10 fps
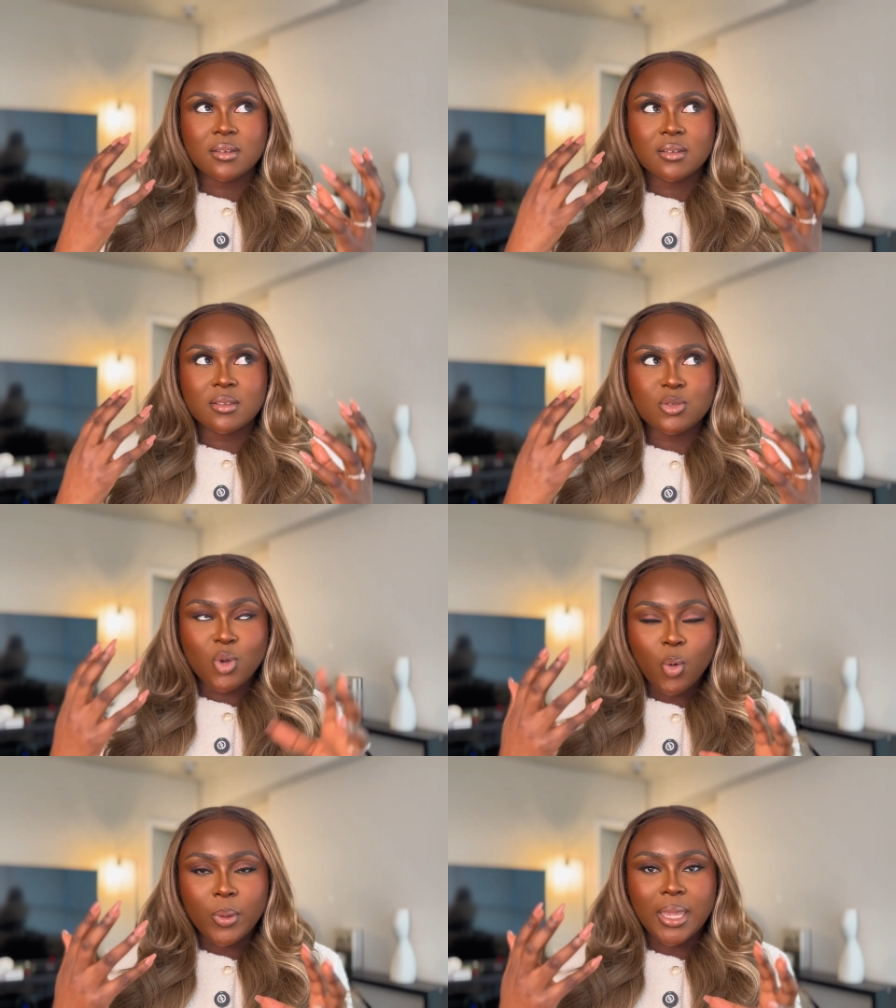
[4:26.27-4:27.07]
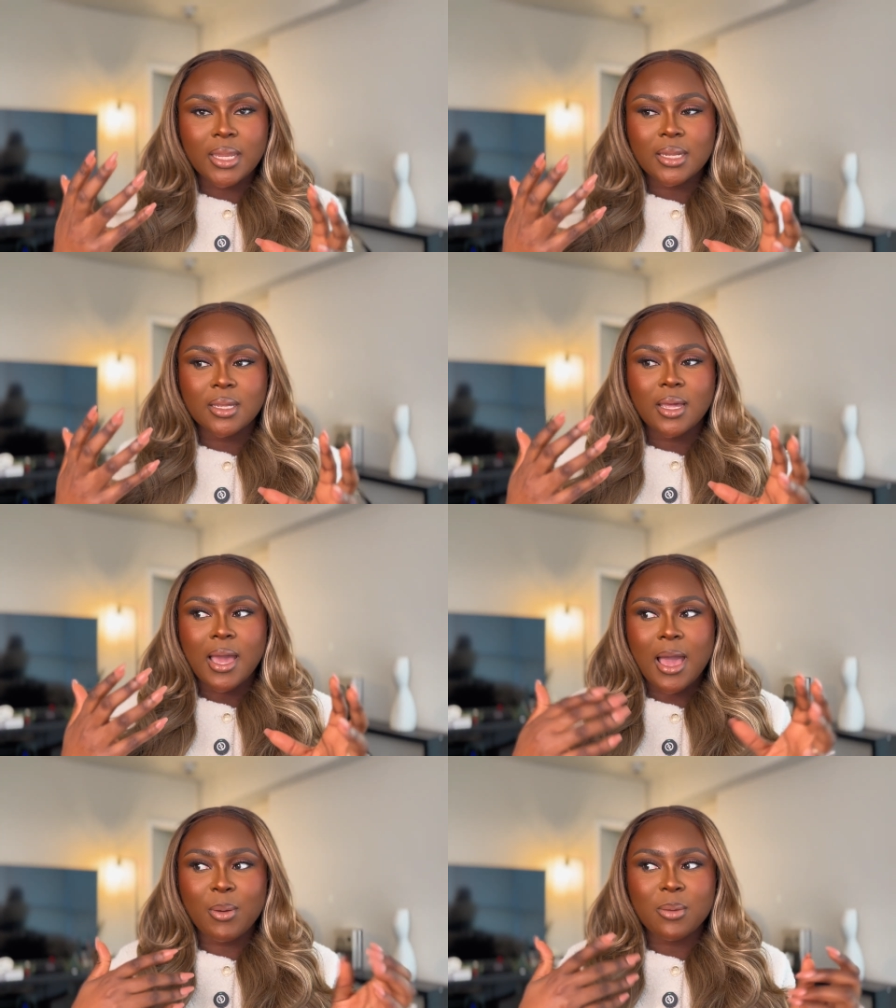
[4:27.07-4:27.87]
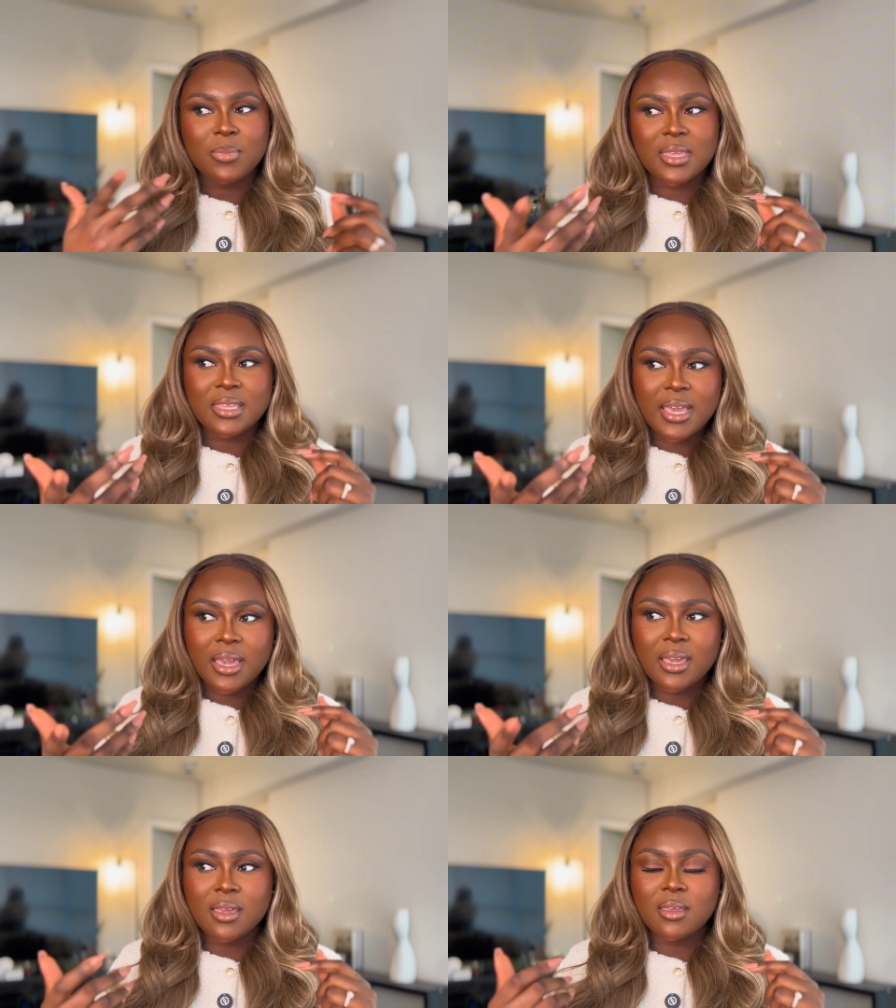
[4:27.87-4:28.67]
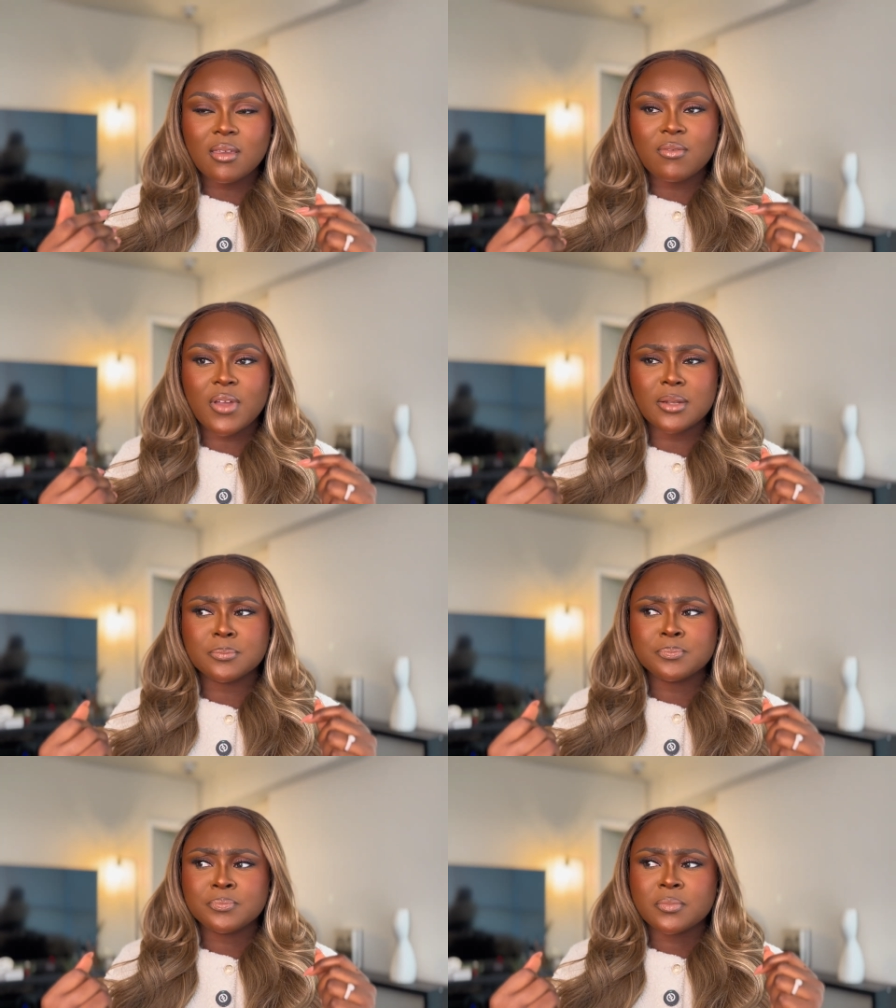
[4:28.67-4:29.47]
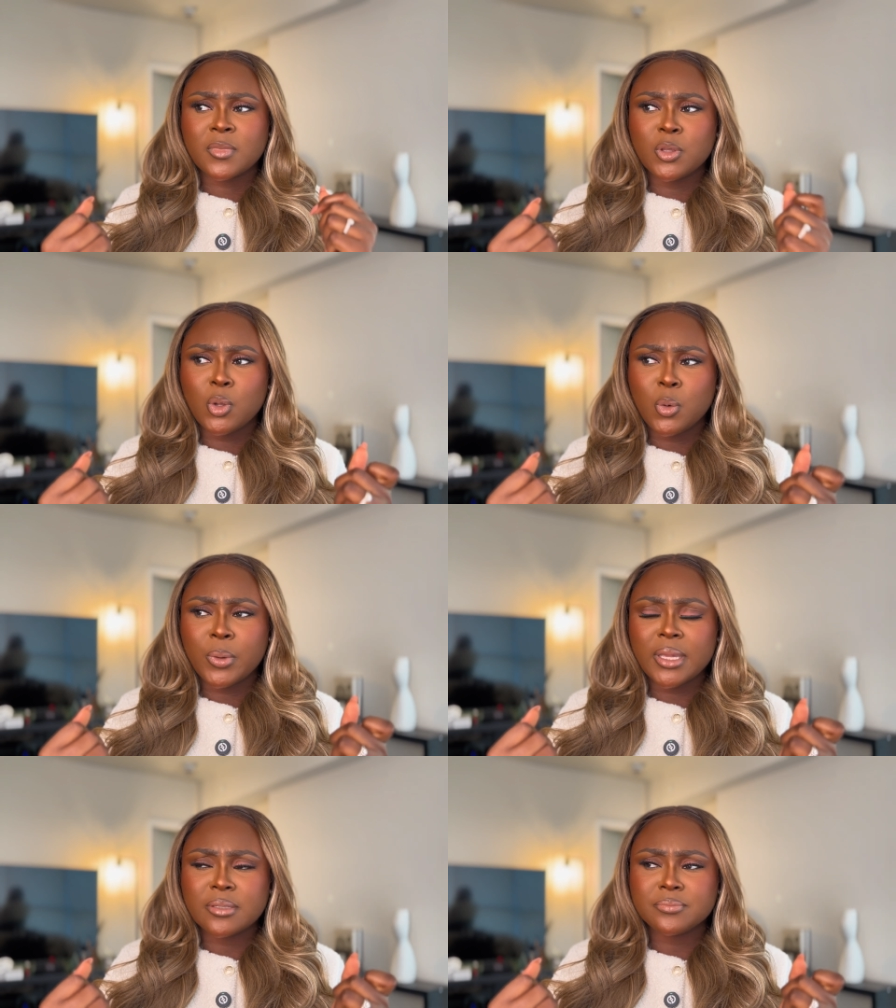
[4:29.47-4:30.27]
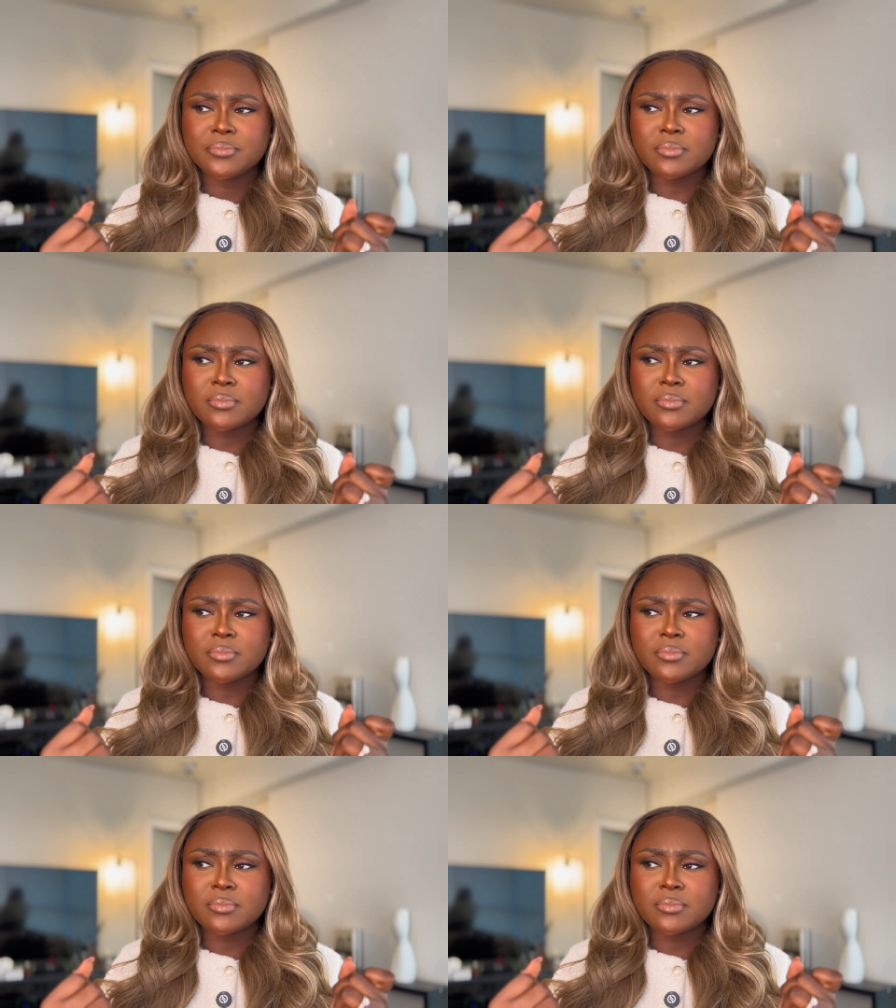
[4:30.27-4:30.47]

knowing how I behave and knowing